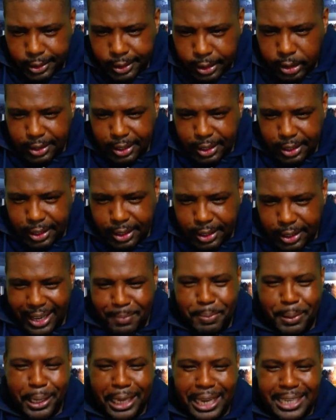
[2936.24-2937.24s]

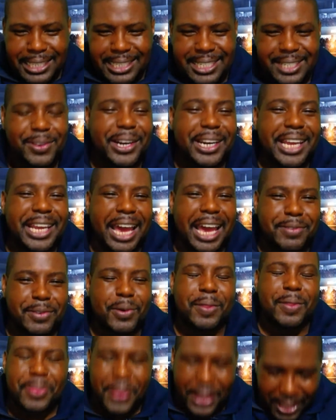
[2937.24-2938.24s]
BK says,
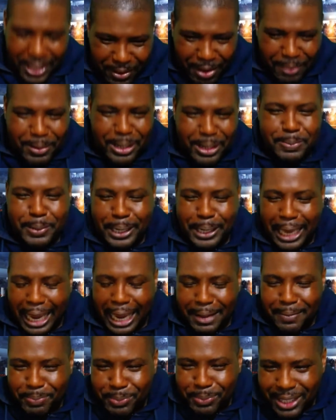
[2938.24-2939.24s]
already having one. Thank you very much,
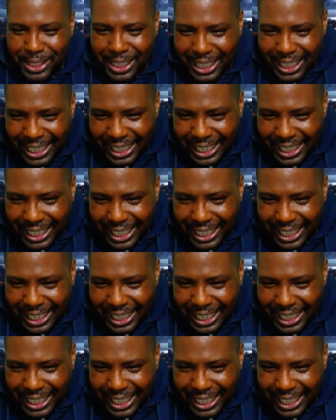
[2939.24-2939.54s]
BK.